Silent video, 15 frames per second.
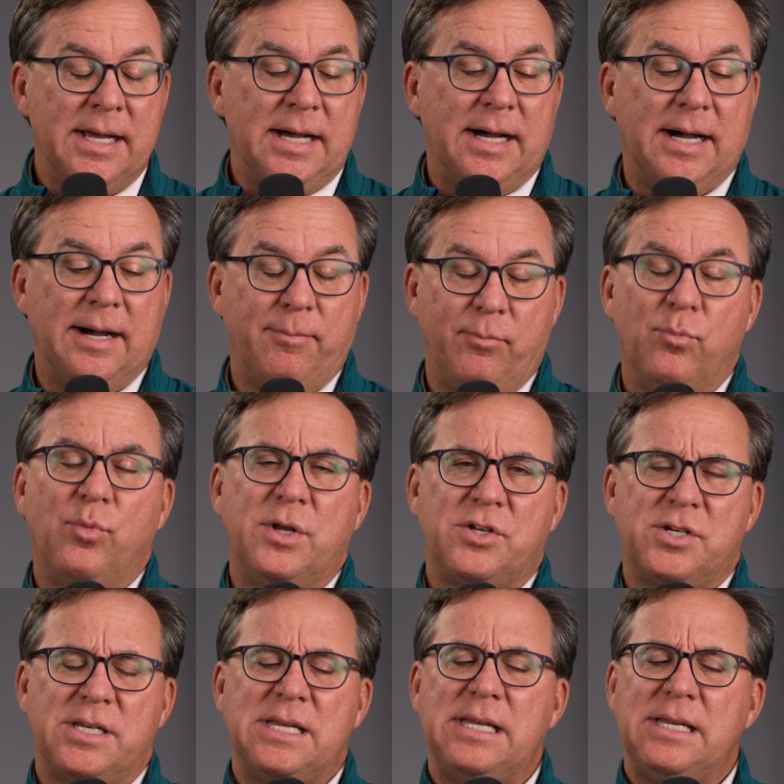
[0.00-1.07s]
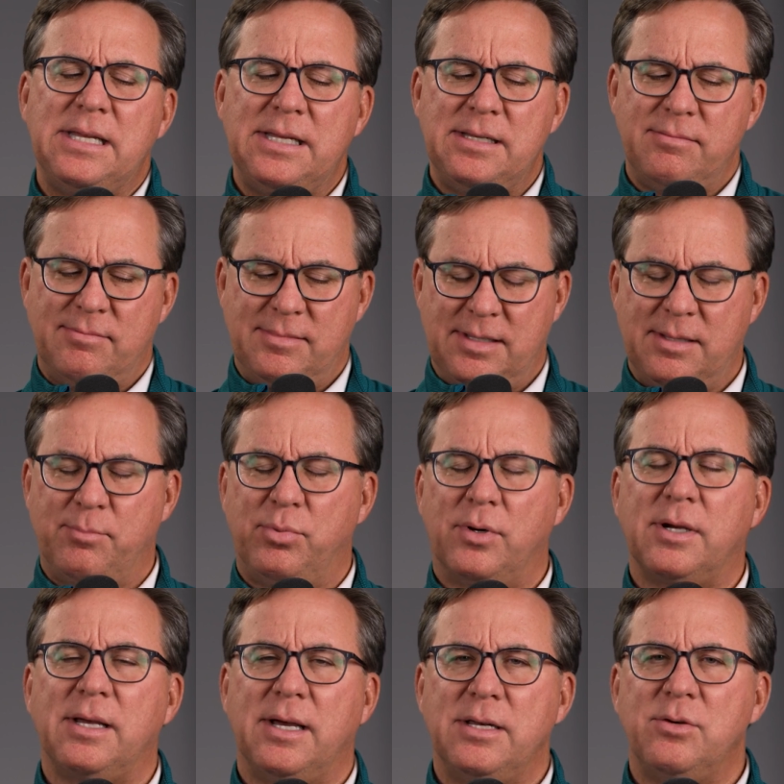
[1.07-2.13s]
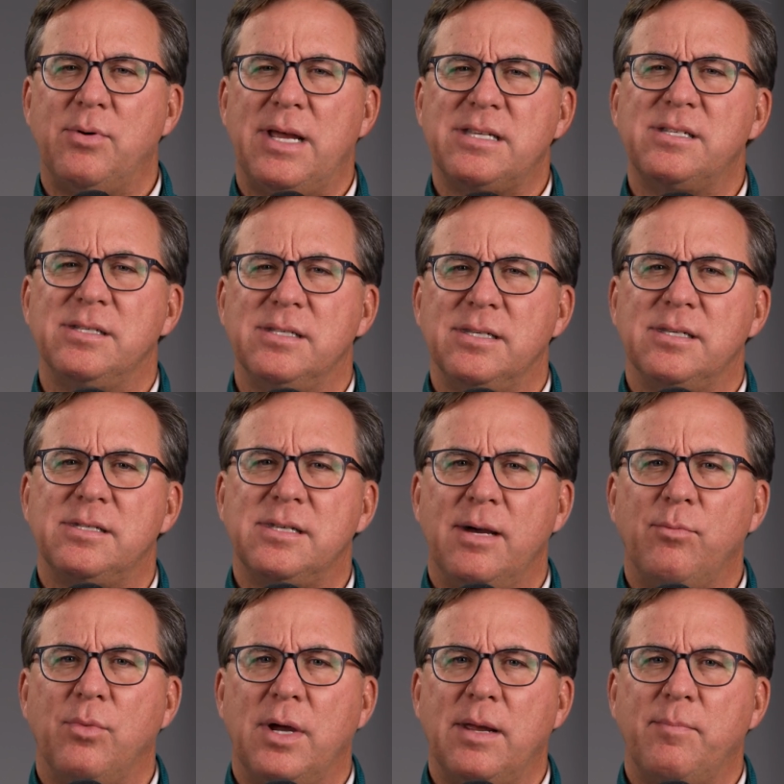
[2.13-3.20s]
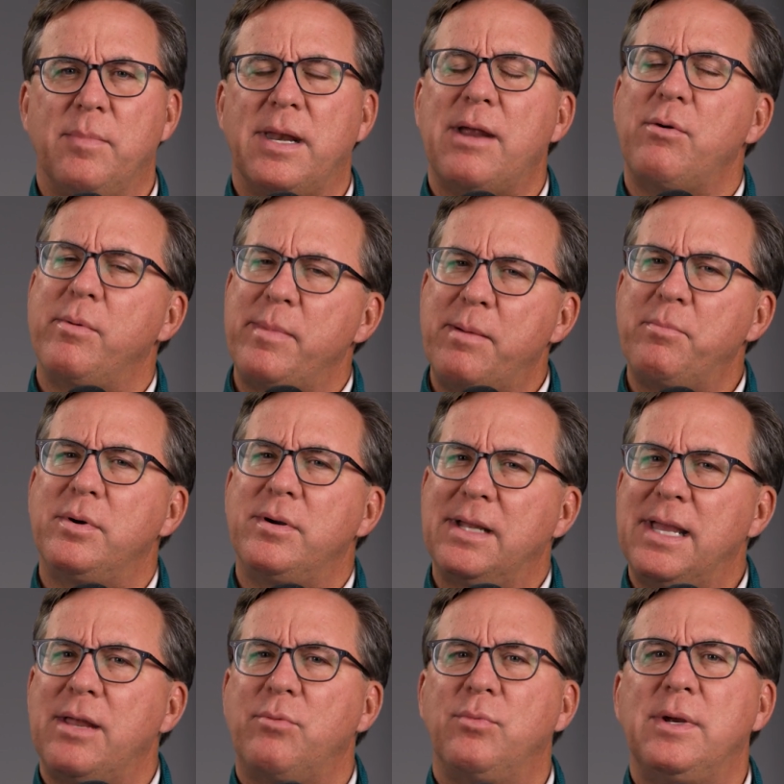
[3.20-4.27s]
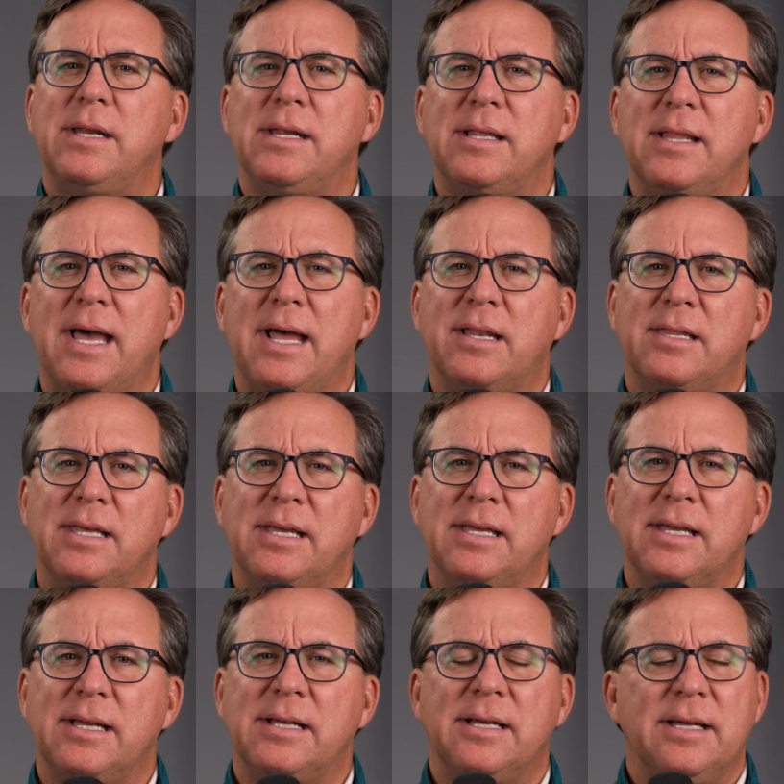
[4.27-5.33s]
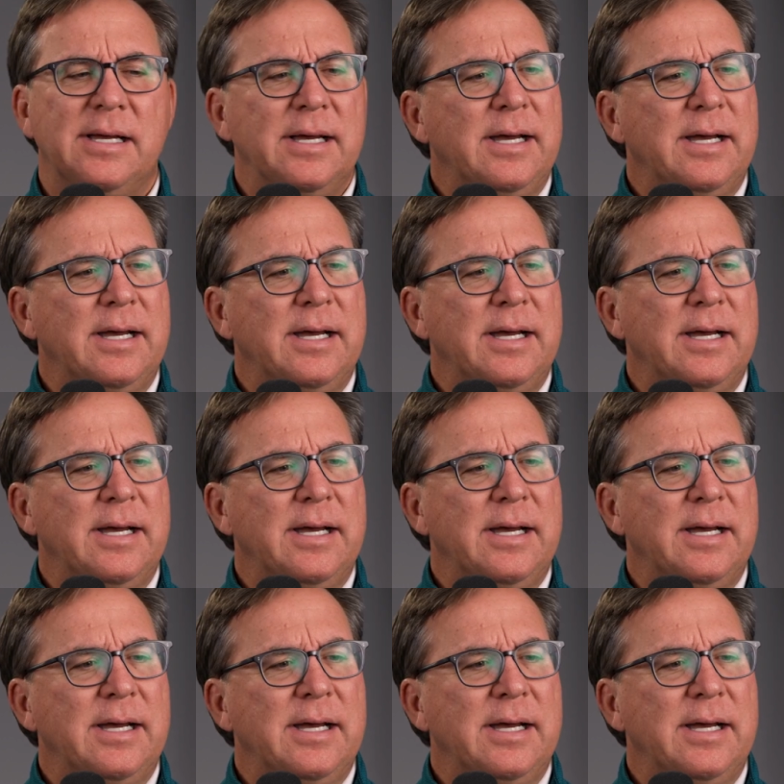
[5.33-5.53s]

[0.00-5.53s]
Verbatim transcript: Um, which he, the book addresses in some way. But I remember again reading that thinking,